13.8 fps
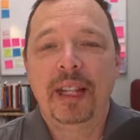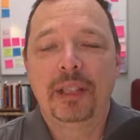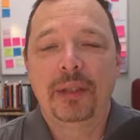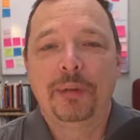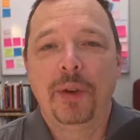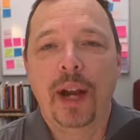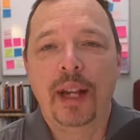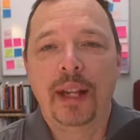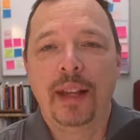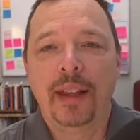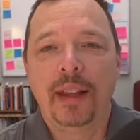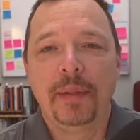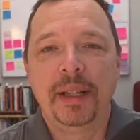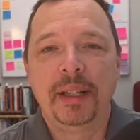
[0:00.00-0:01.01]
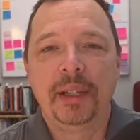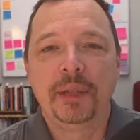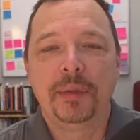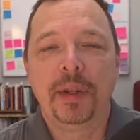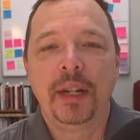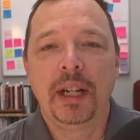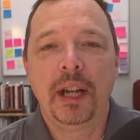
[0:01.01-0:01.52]
That's Friday. That means
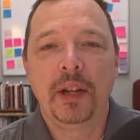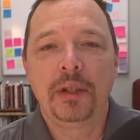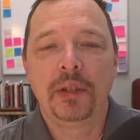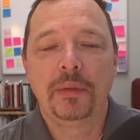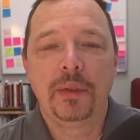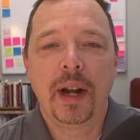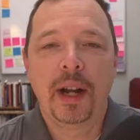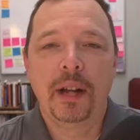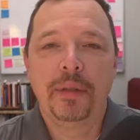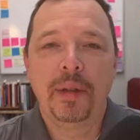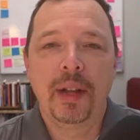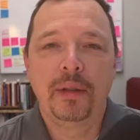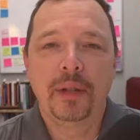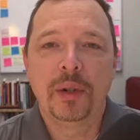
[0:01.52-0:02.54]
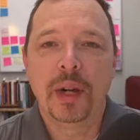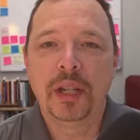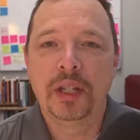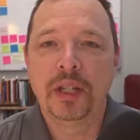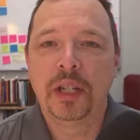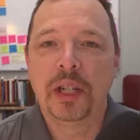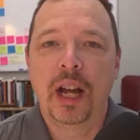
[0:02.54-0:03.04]
it's free coaching Friday. If you have a
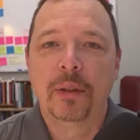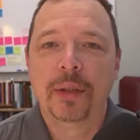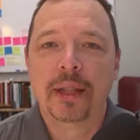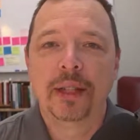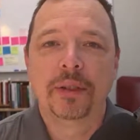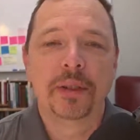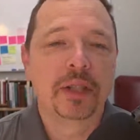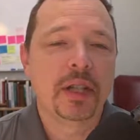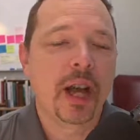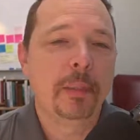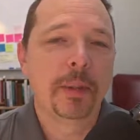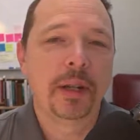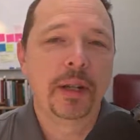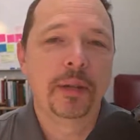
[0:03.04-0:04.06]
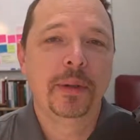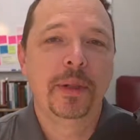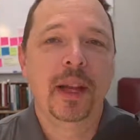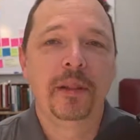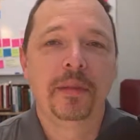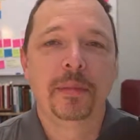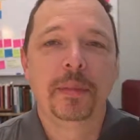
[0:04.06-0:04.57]
question, comment, or a topic you would
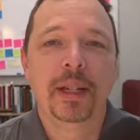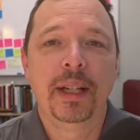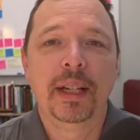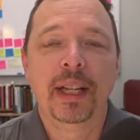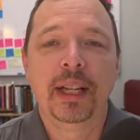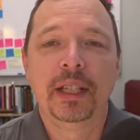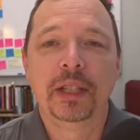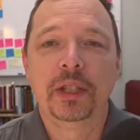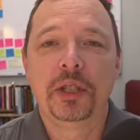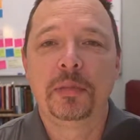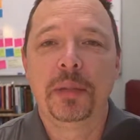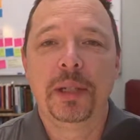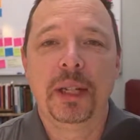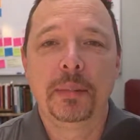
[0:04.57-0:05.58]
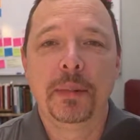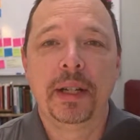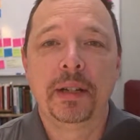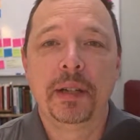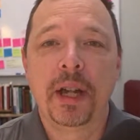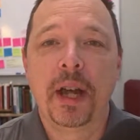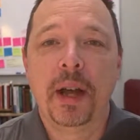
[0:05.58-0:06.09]
like for me to get in, shoot me an
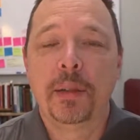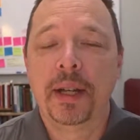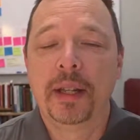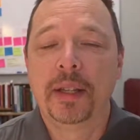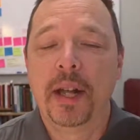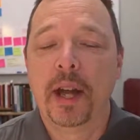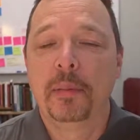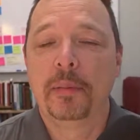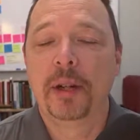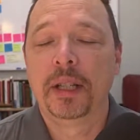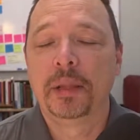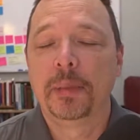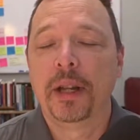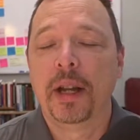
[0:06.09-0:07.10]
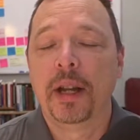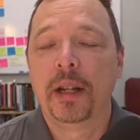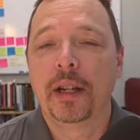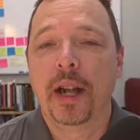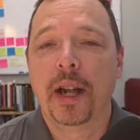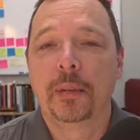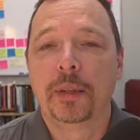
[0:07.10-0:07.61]
email, thom at
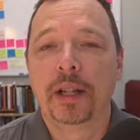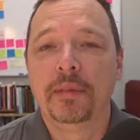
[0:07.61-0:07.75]
thomrigsby.com.